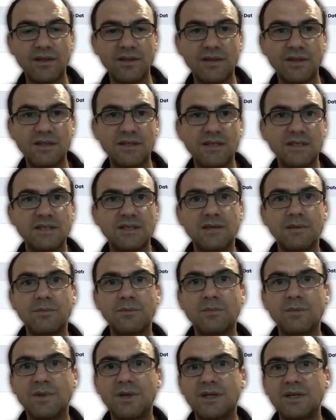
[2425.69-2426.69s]
the
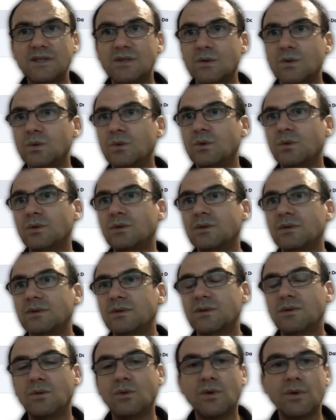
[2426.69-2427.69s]
system is all
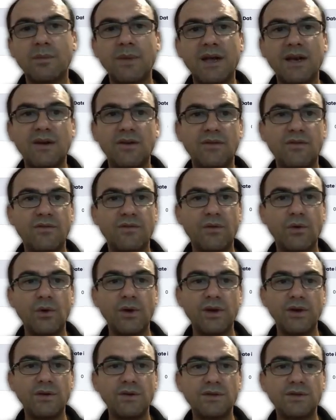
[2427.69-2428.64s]
automated for you.